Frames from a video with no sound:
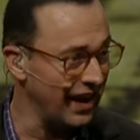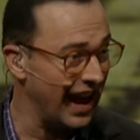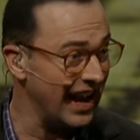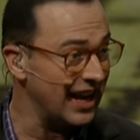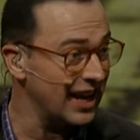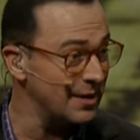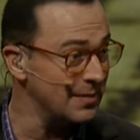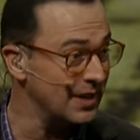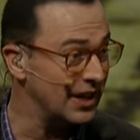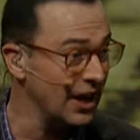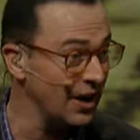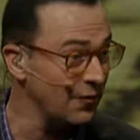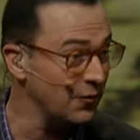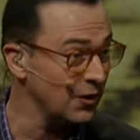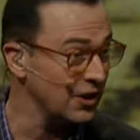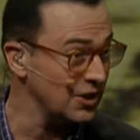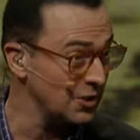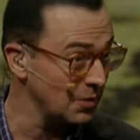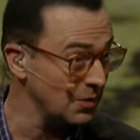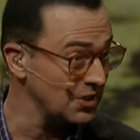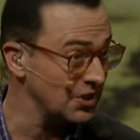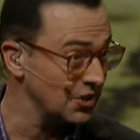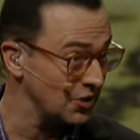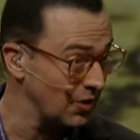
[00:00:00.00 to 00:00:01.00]
I got to be careful because
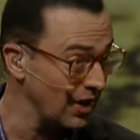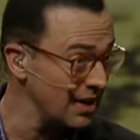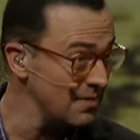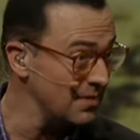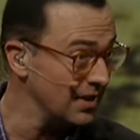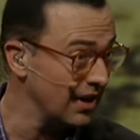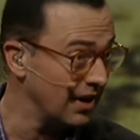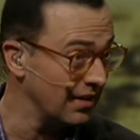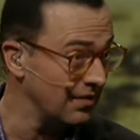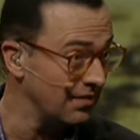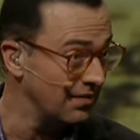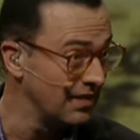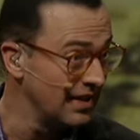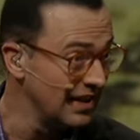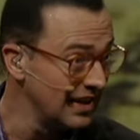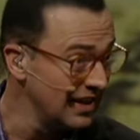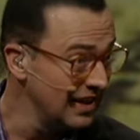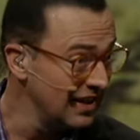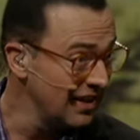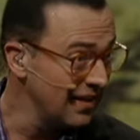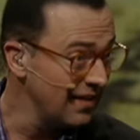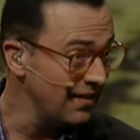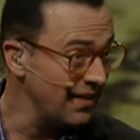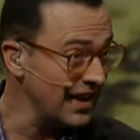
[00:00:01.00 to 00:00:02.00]
we're streaming on
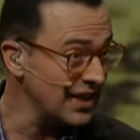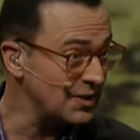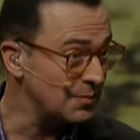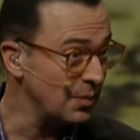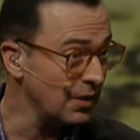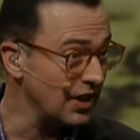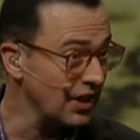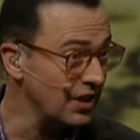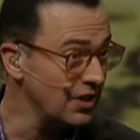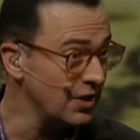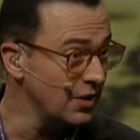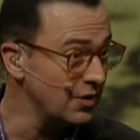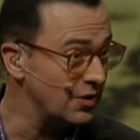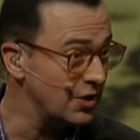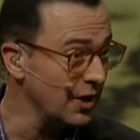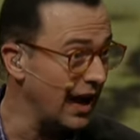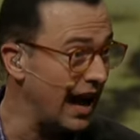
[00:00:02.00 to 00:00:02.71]
Facebook and YouTube.